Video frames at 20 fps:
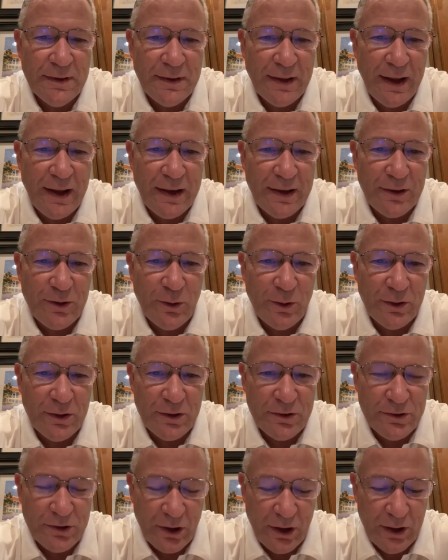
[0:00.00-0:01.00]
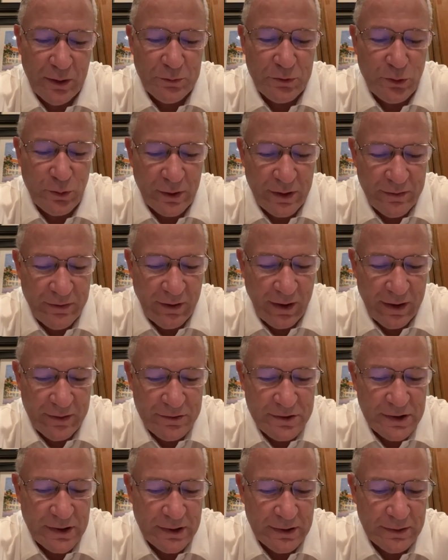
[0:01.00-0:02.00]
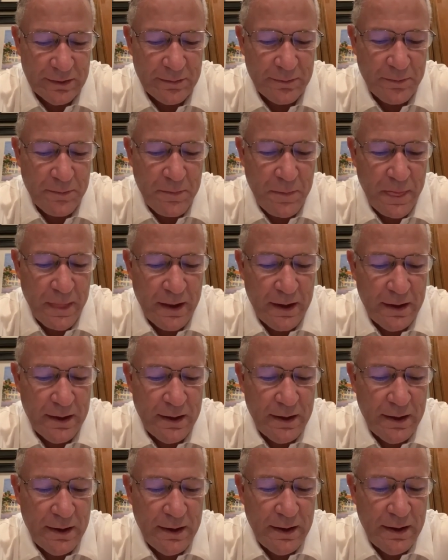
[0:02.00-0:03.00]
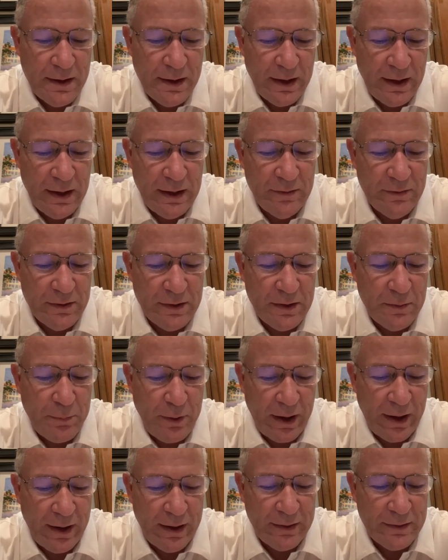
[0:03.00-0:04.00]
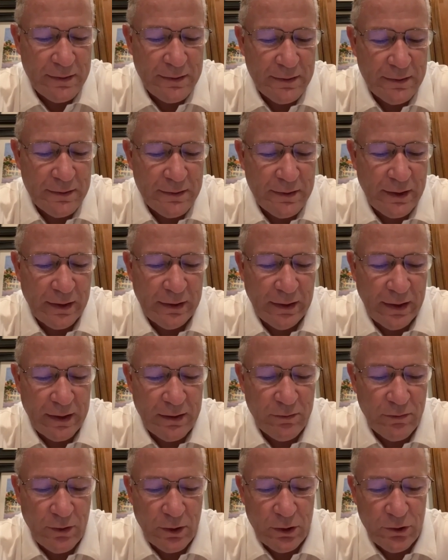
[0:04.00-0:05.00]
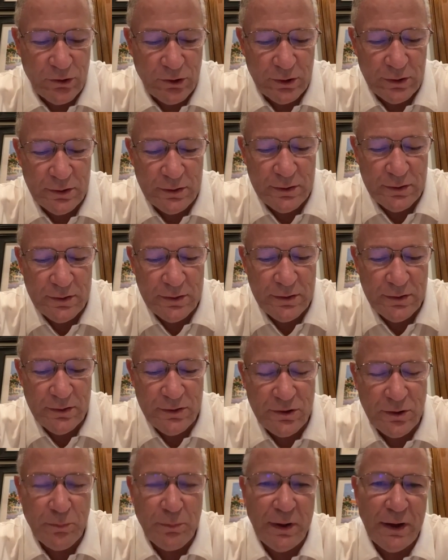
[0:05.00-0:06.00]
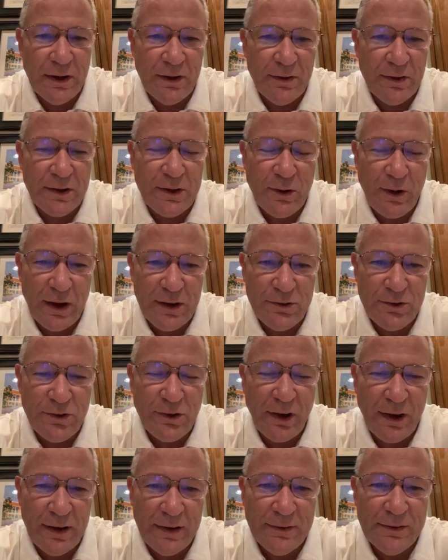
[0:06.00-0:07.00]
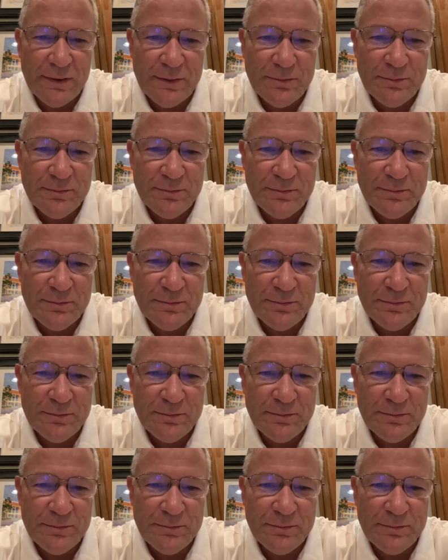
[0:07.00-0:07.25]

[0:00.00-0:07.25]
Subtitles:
that according to Psalm 25:10. Even the path that led a virgin to bear the Christ child.